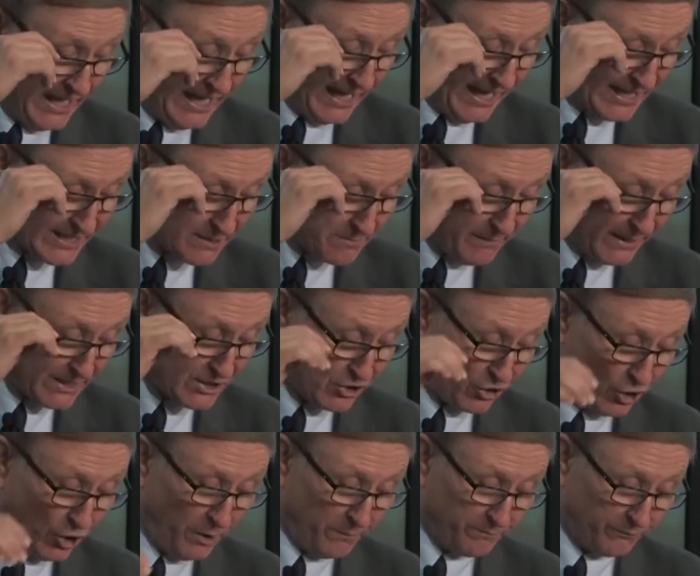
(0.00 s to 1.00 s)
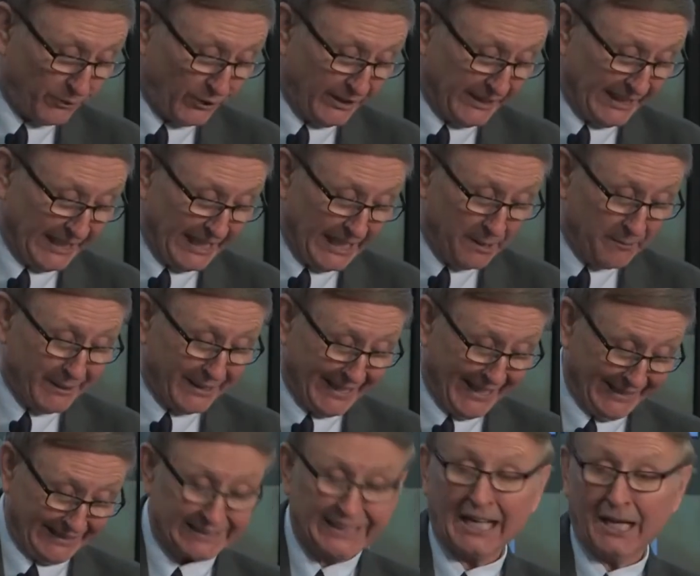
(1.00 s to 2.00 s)
us much hope for an
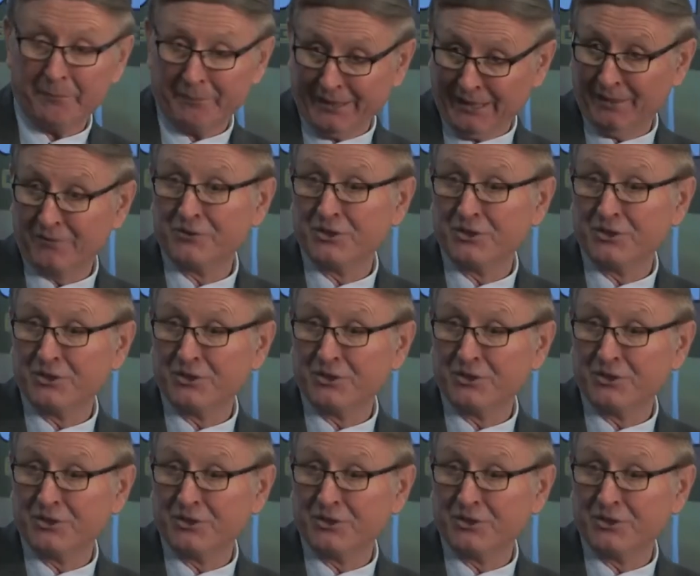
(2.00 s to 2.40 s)
imminent coming of